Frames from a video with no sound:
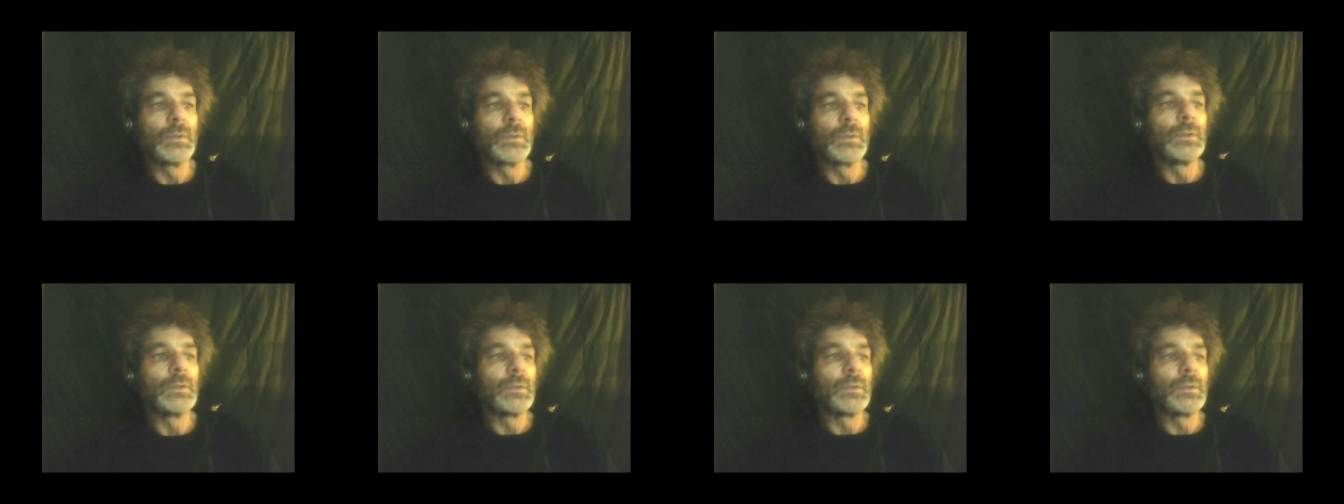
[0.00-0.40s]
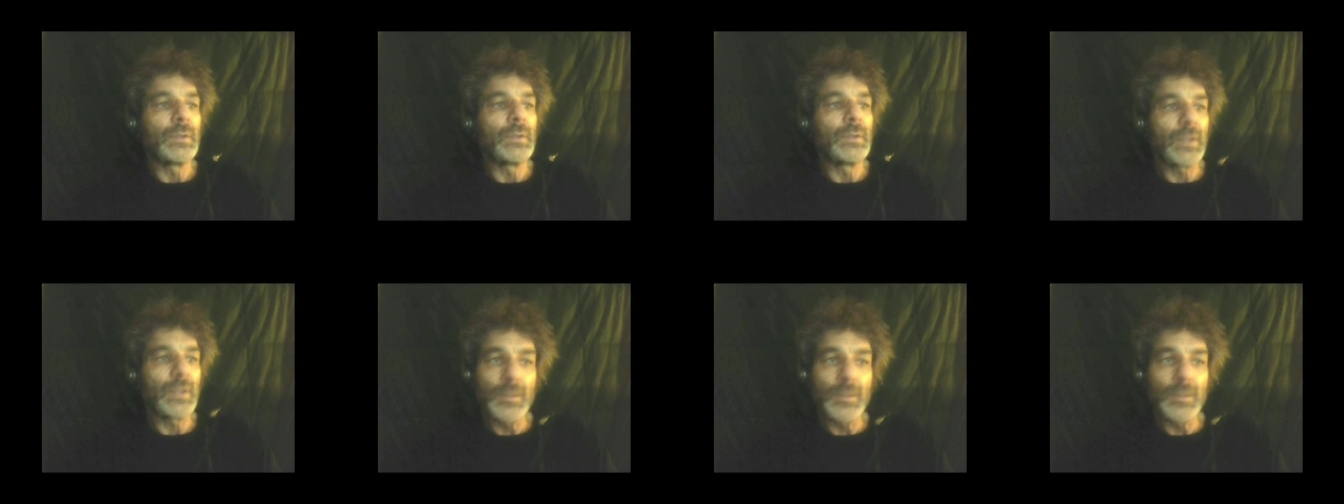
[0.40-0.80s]
The
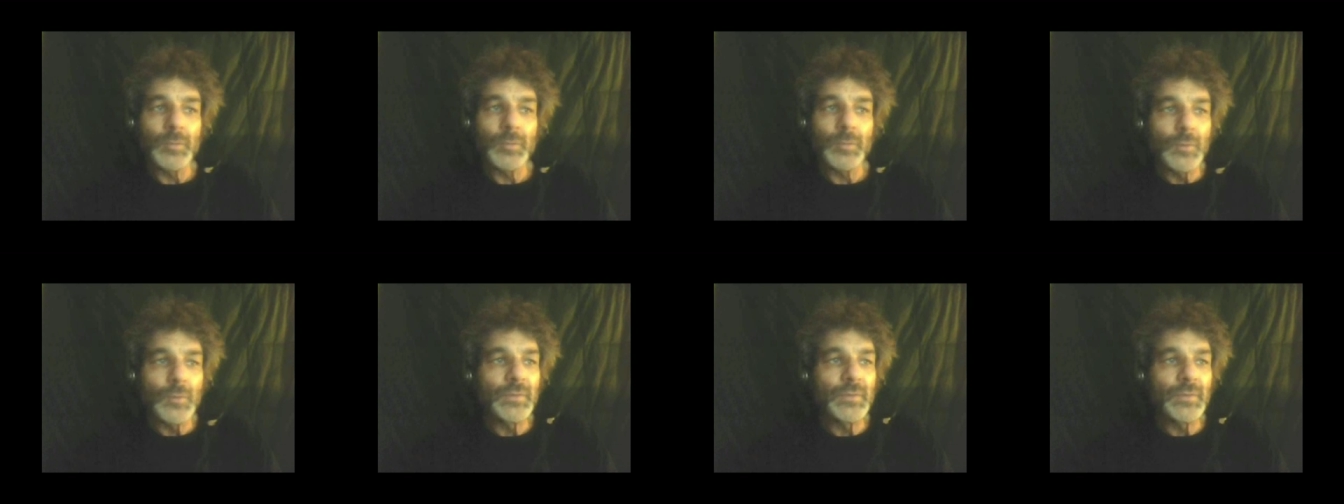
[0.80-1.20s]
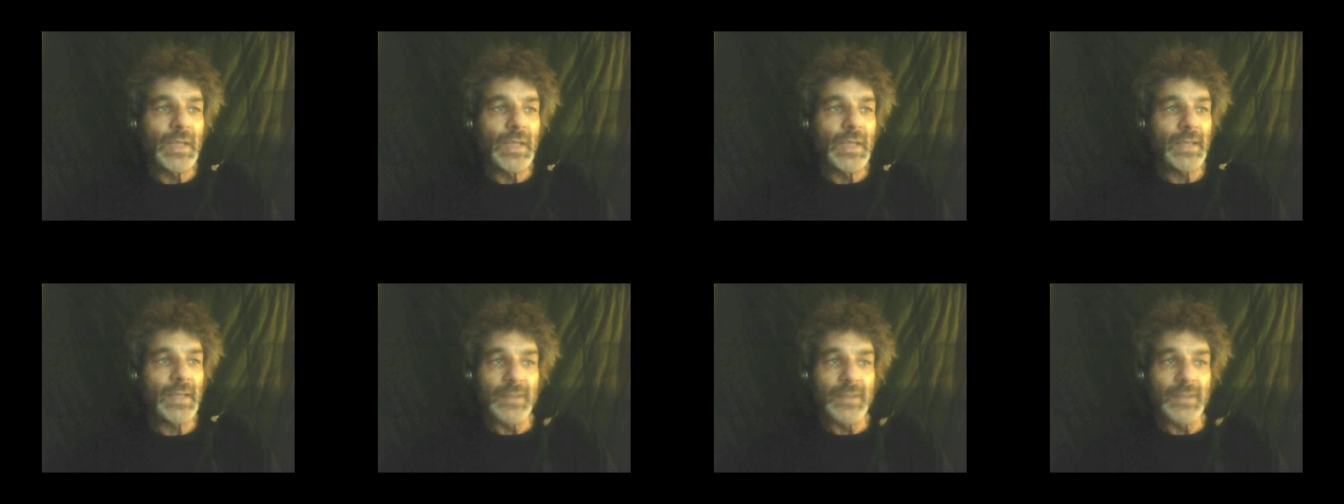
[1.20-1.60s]
unapproved and
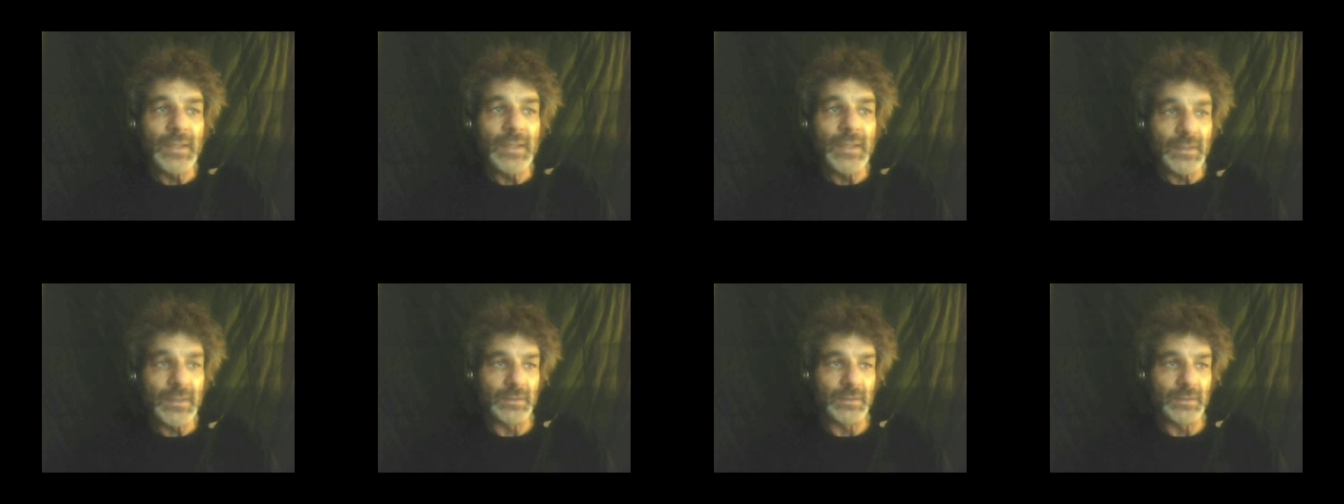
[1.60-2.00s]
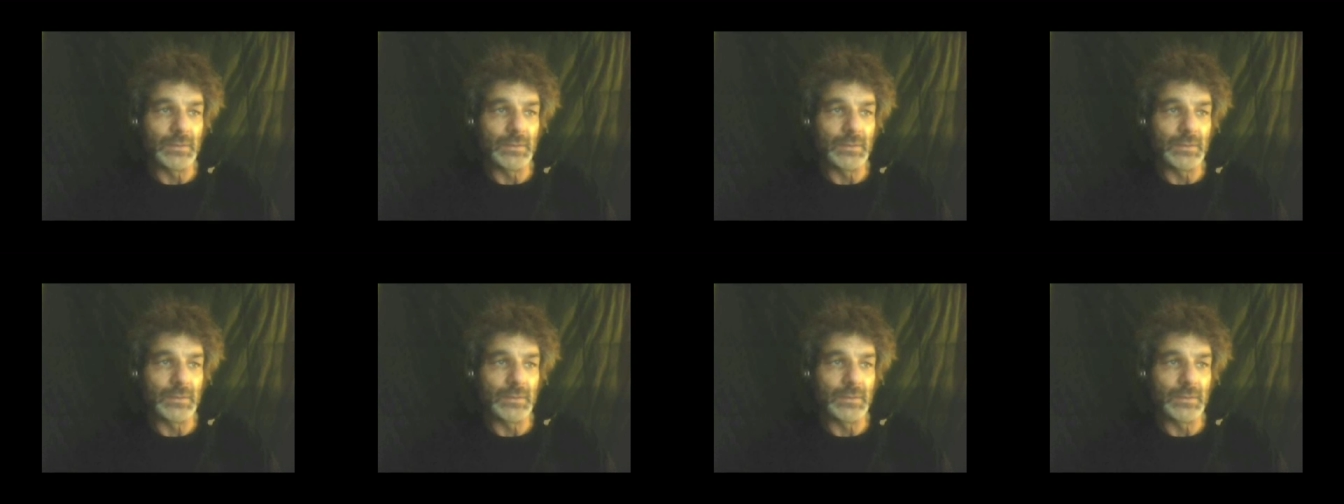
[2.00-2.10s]
hidden